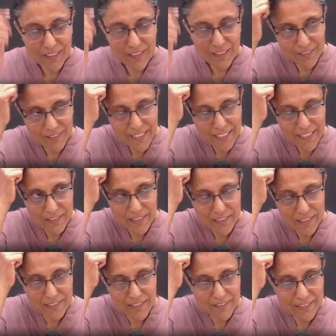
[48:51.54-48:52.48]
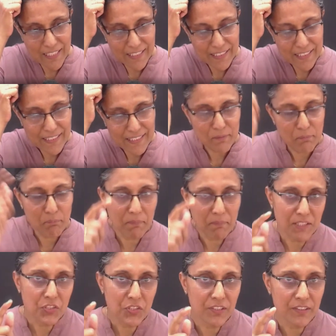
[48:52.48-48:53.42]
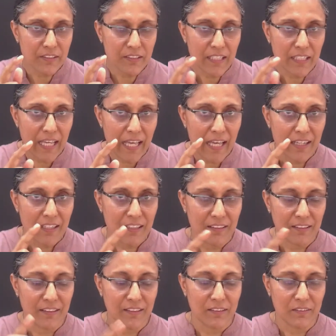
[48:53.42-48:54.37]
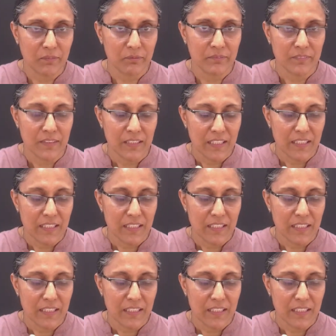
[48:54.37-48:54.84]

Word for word: Like, like I did mention, uh, um,